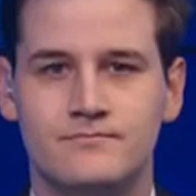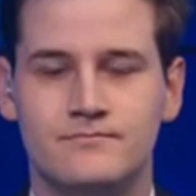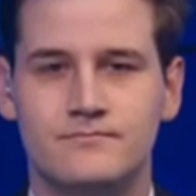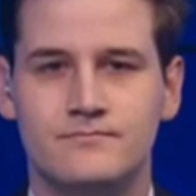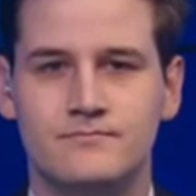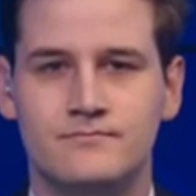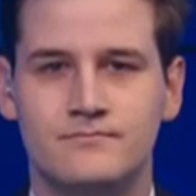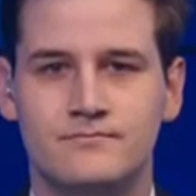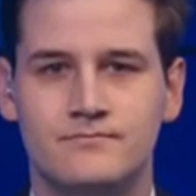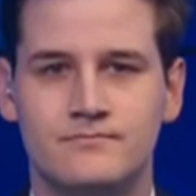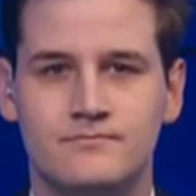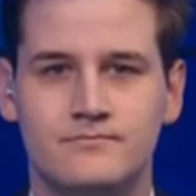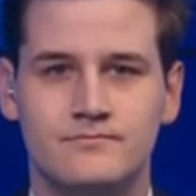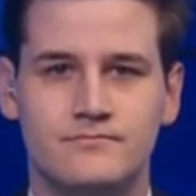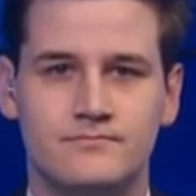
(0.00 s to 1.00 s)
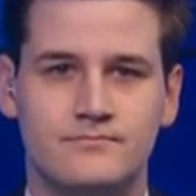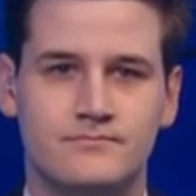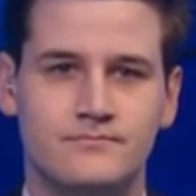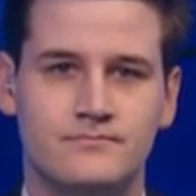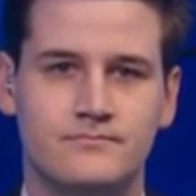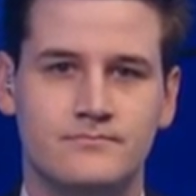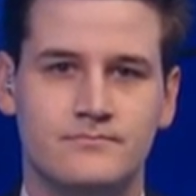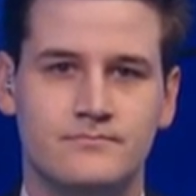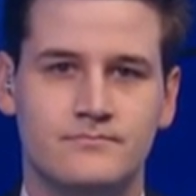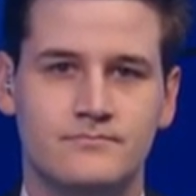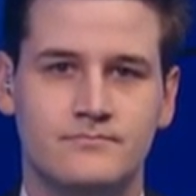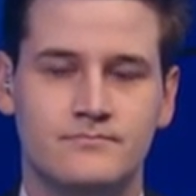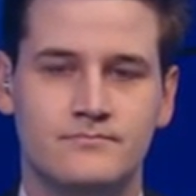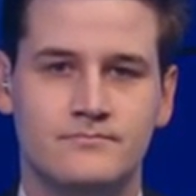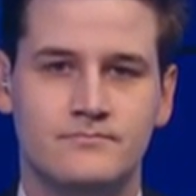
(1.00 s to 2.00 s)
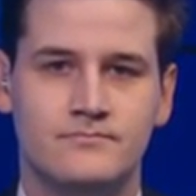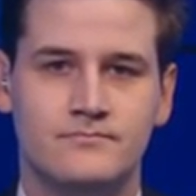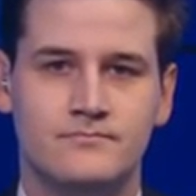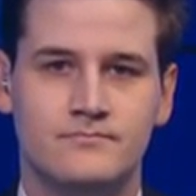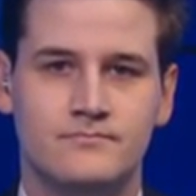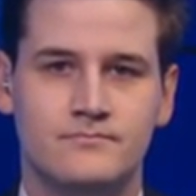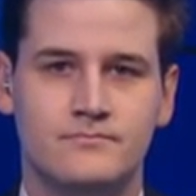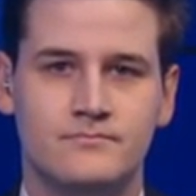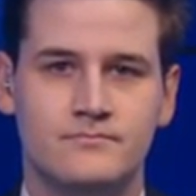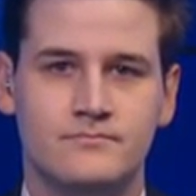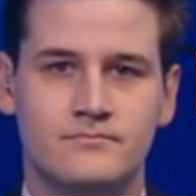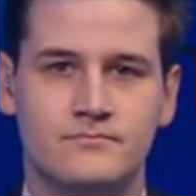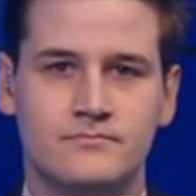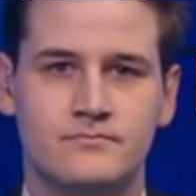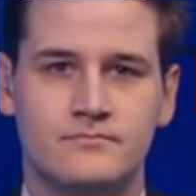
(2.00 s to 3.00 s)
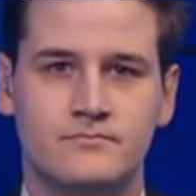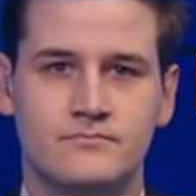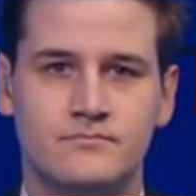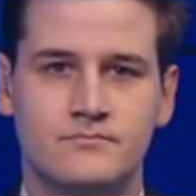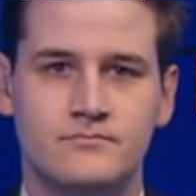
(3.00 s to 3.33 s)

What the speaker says: (silent)